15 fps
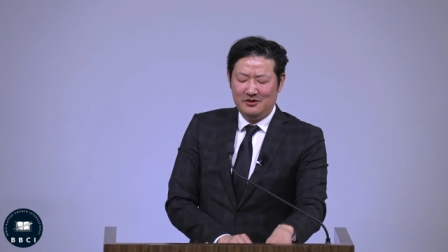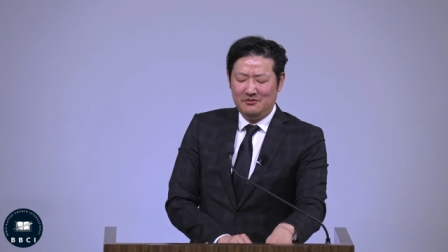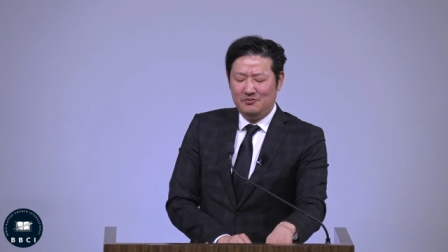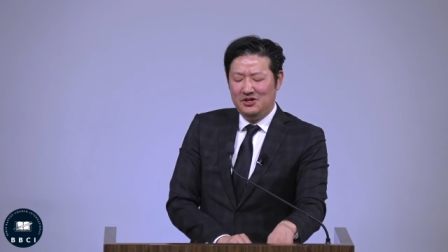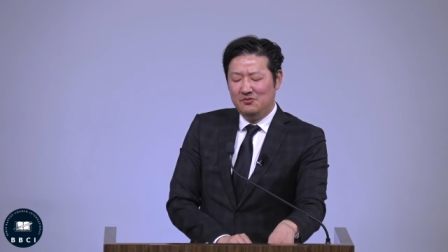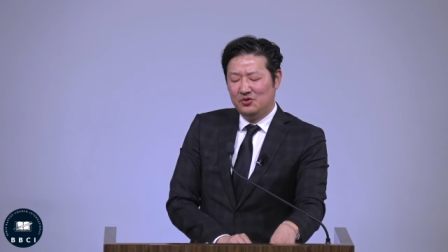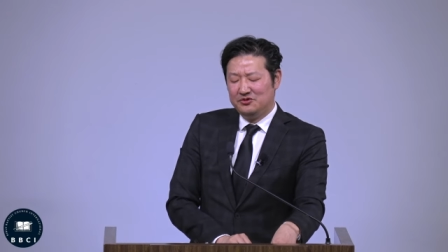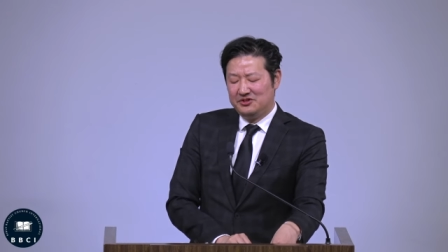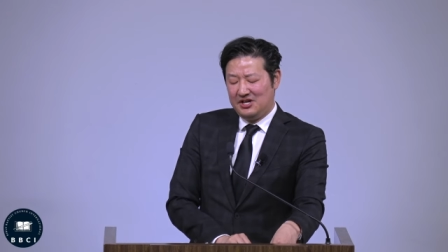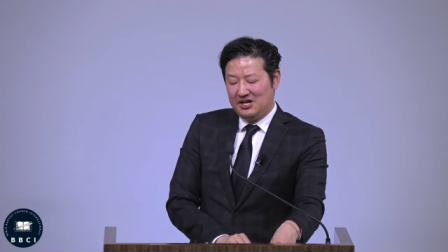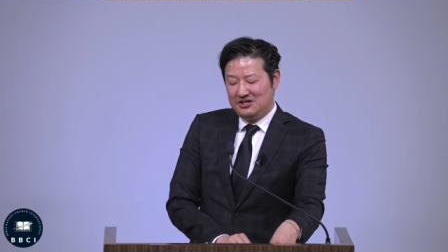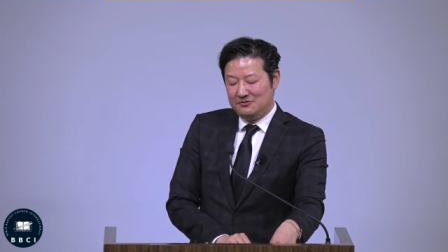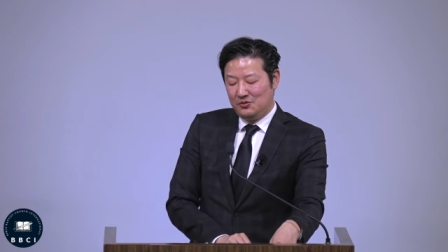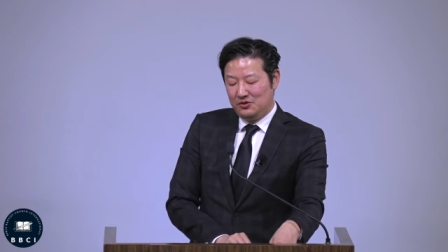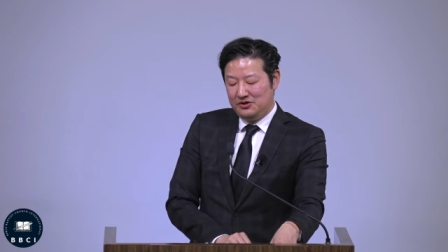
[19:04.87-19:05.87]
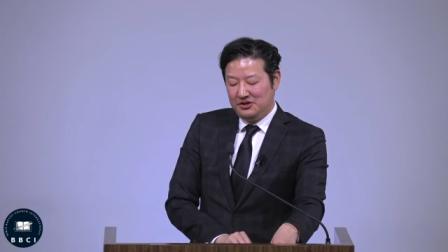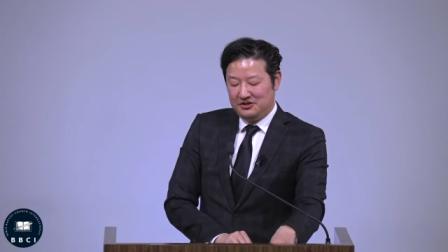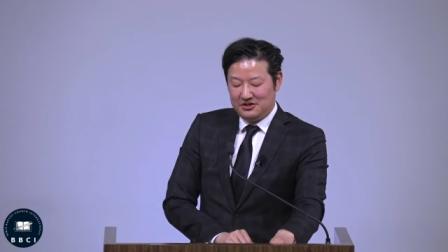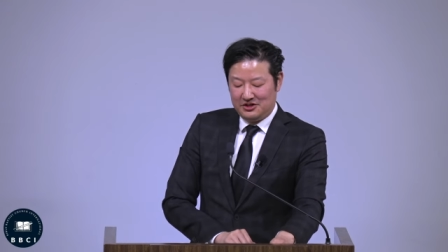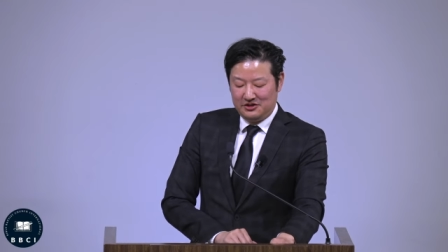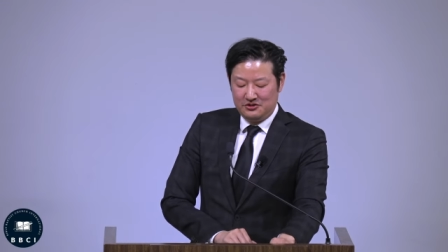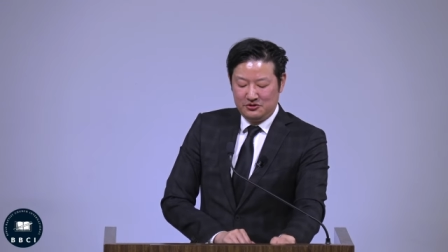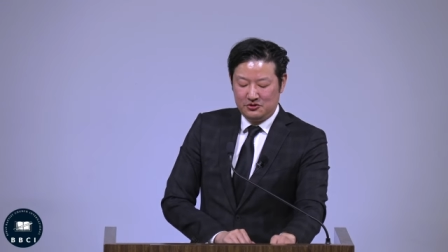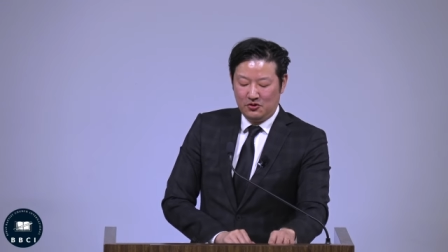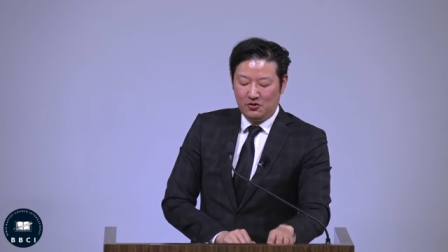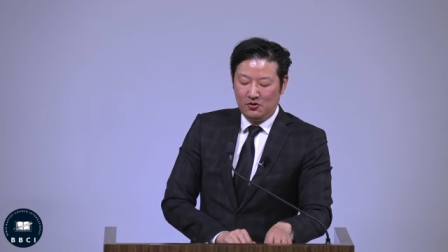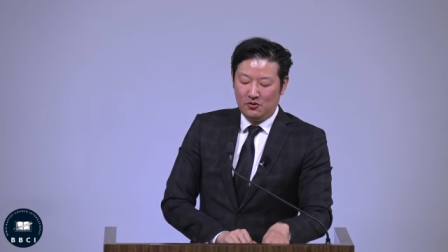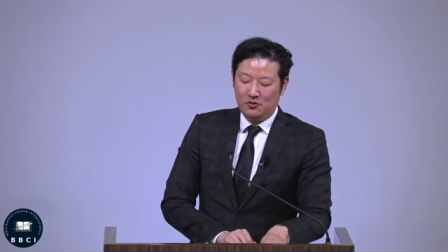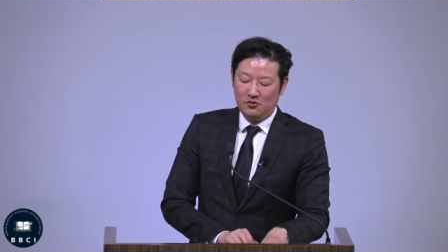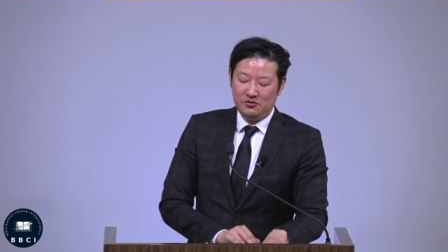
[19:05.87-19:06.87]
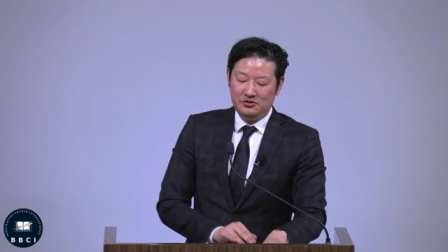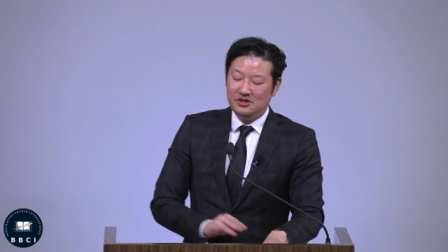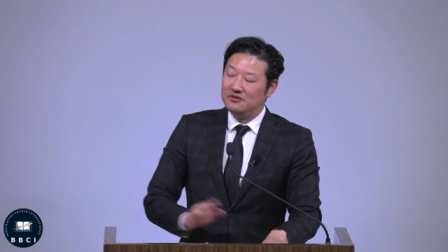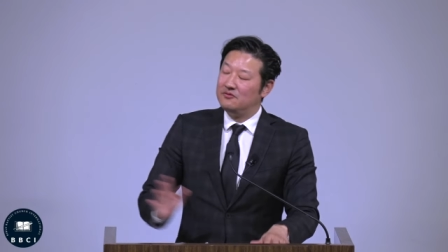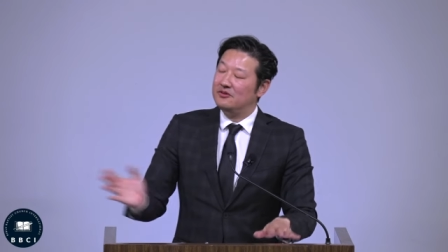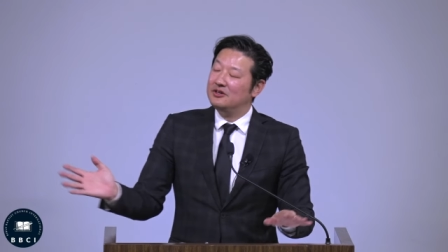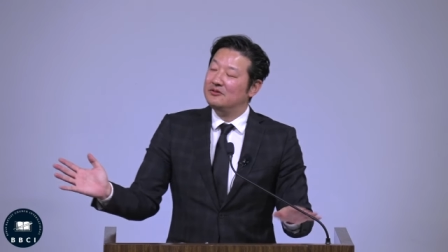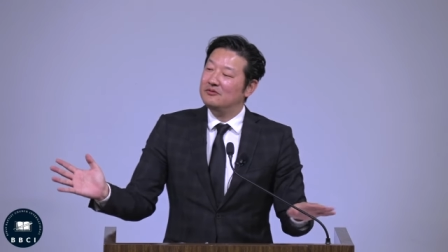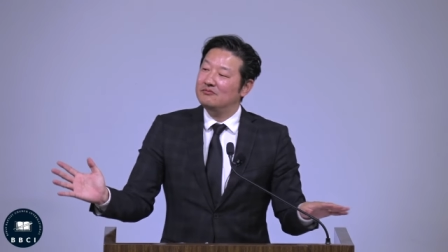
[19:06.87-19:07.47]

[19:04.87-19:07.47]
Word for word: people's testimonies are so different.